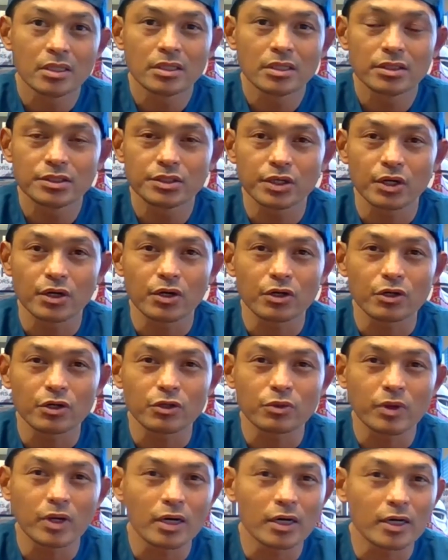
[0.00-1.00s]
So
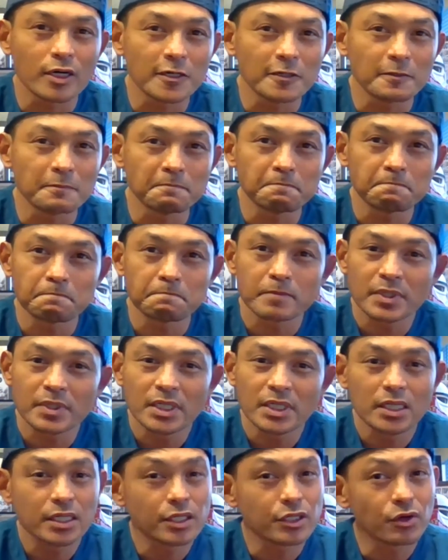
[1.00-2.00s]
um,
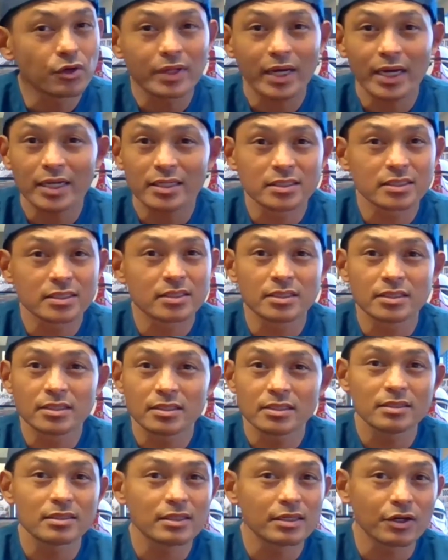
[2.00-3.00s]
you know that's
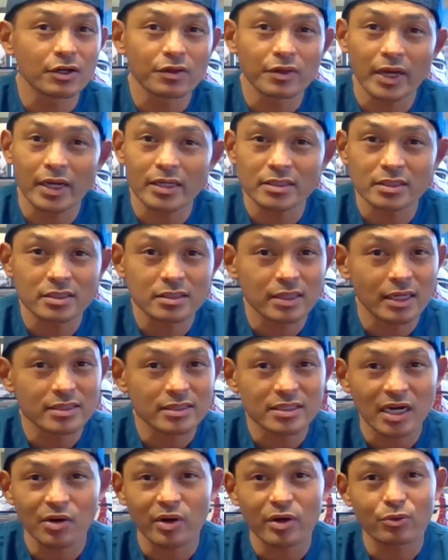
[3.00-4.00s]
you know that's that's
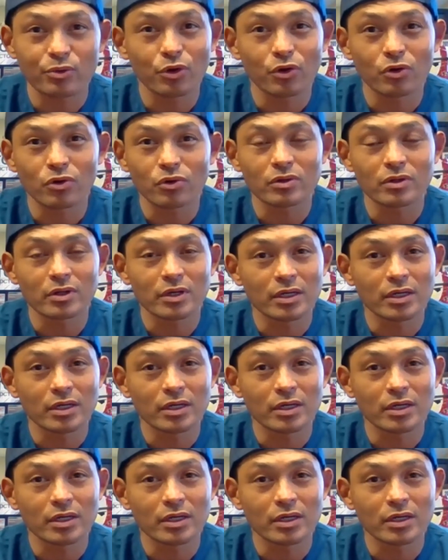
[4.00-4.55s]
how I roll.